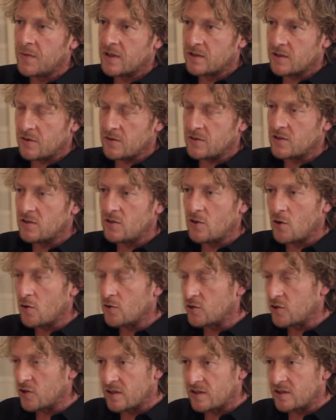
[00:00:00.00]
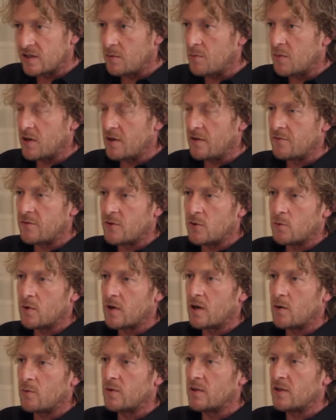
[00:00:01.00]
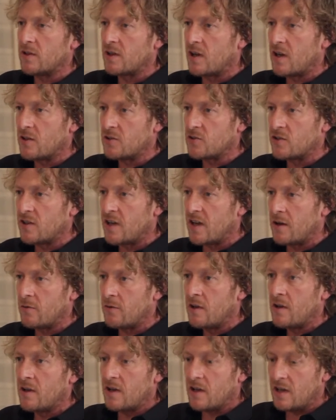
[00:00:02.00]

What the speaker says: So it's not just simply a fuel cut with the clutch down,